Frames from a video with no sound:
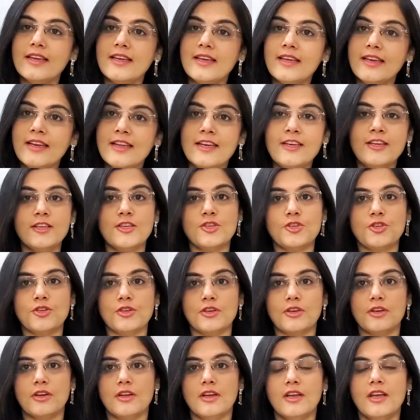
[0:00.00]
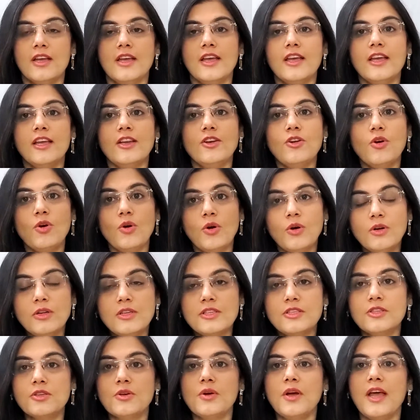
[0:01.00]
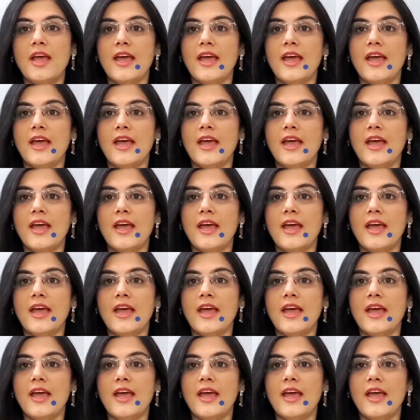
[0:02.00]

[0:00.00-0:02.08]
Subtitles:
in addition, it also